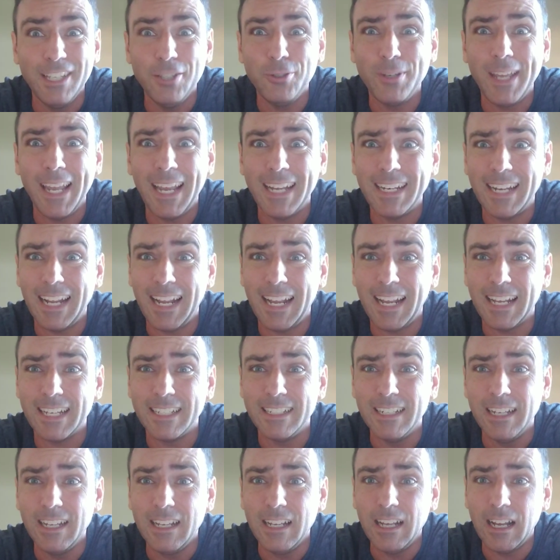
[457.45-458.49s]
You can't
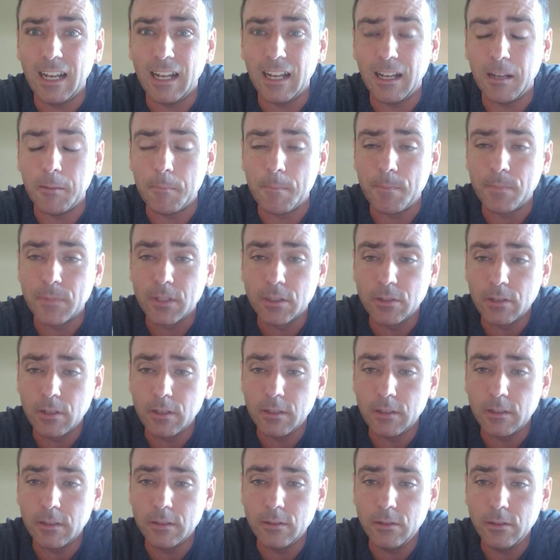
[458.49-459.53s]
add um,
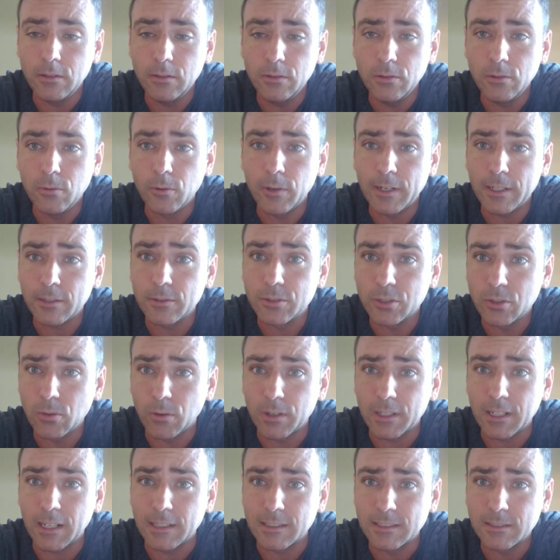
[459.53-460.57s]
U R L
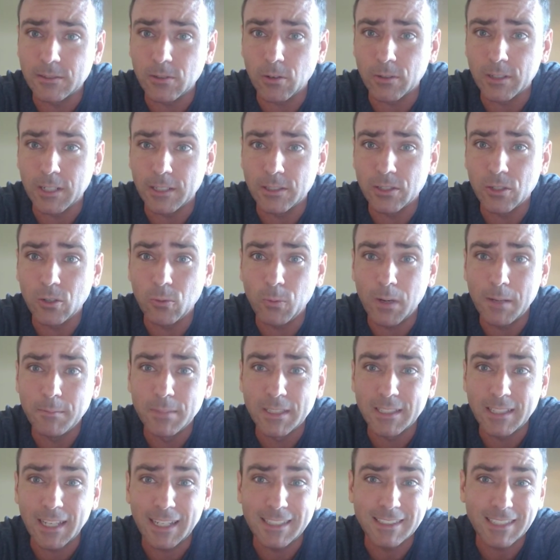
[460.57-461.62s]
shortcuts, shortcuts to
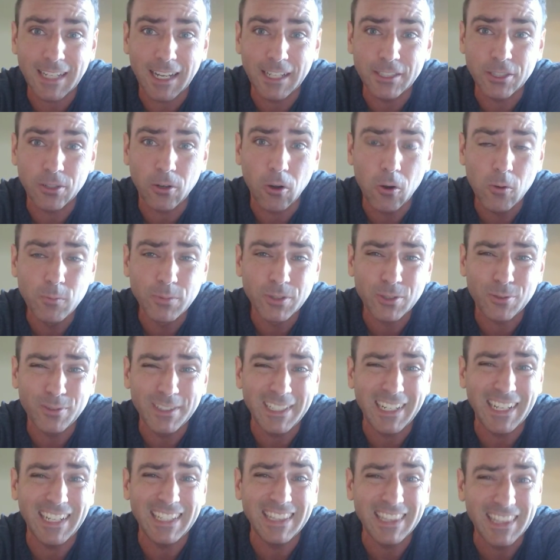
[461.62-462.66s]
websites on your home
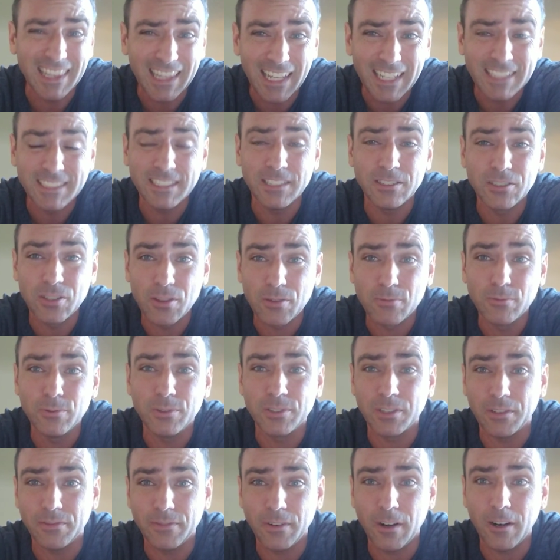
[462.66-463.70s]
screen unless it's through
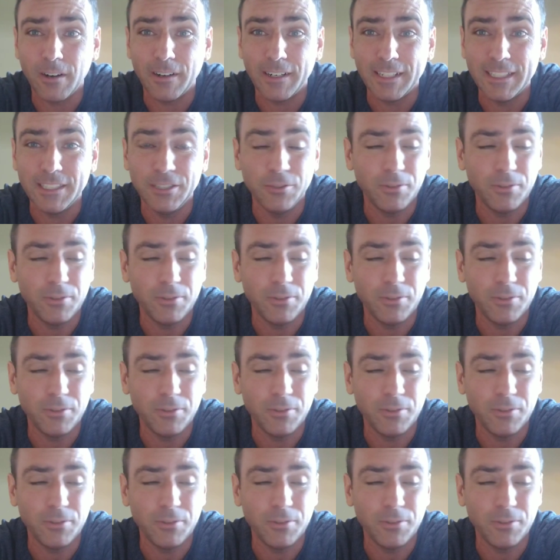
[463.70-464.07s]
Safari.